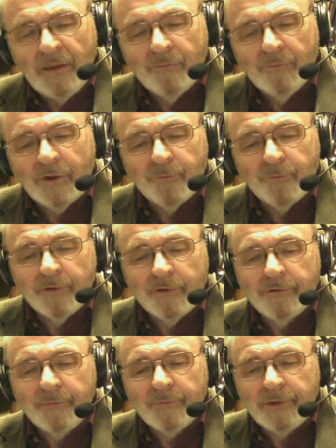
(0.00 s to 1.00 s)
My
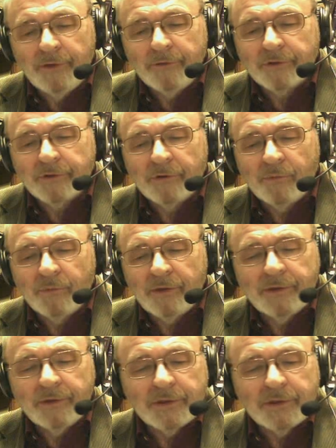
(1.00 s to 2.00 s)
brother, may you so wear
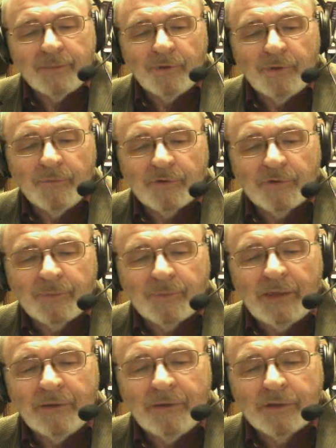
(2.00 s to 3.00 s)
this emblem of
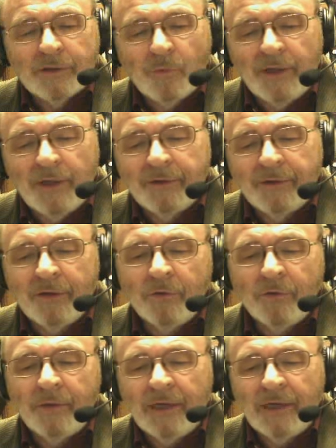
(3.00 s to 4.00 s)
spotless white that
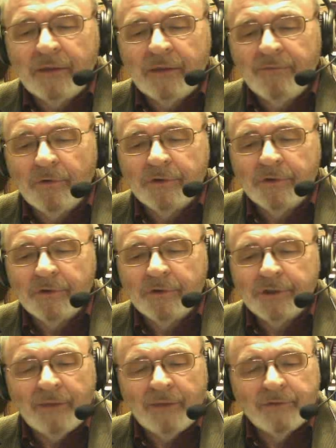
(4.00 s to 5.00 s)
no act of yours
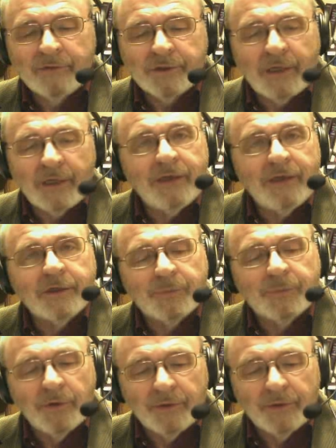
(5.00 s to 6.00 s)
shall ever stain its
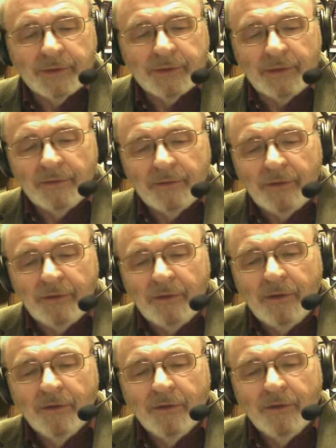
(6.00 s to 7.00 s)
purity,
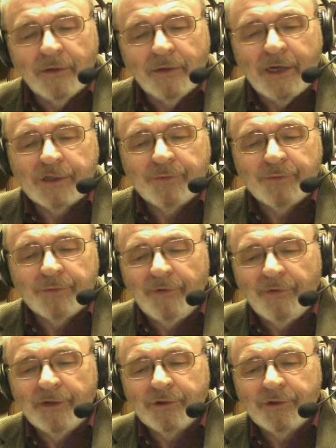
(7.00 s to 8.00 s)
or cast a
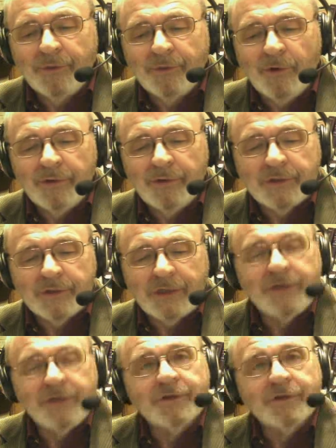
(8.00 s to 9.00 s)
reflection upon this
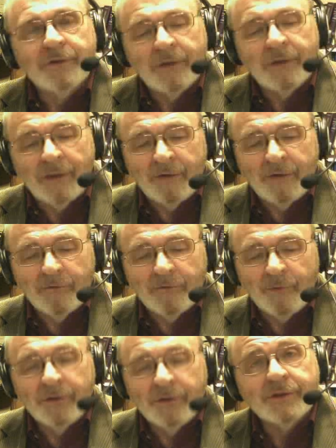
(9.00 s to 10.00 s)
ancient and
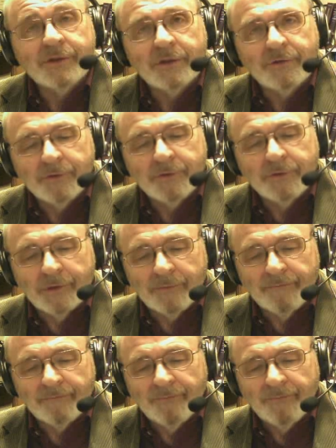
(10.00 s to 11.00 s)
honorable institution
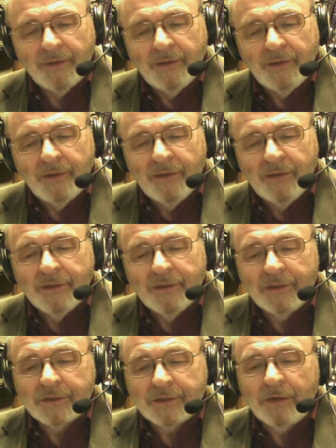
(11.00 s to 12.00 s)
that
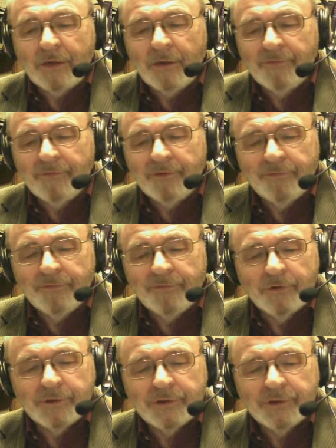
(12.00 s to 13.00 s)
has outlived the
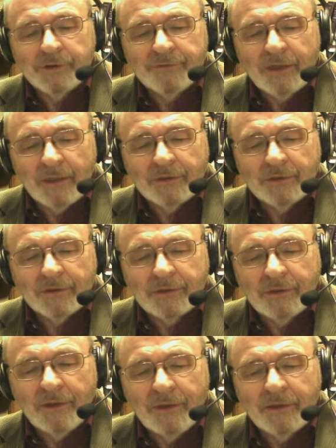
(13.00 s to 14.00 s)
fortunes of kings
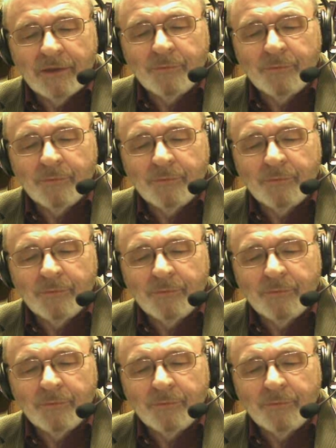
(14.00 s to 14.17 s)
and the